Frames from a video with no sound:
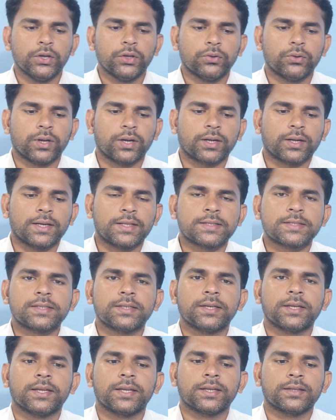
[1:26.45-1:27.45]
You are
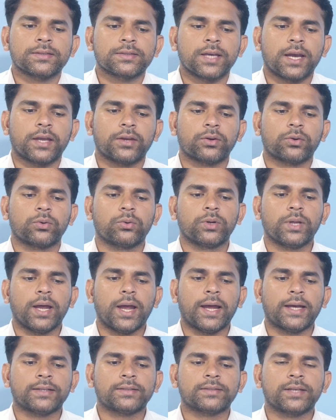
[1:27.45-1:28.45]
considering sine root
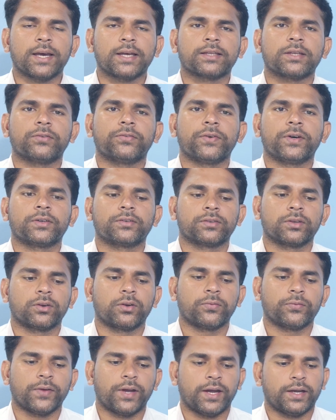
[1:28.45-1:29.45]
x as a function
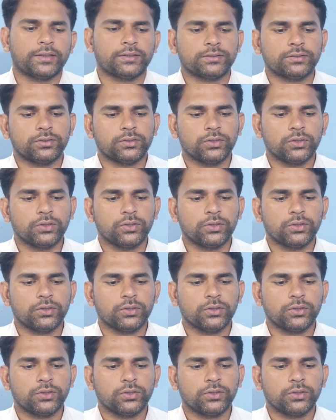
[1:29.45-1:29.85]
of x.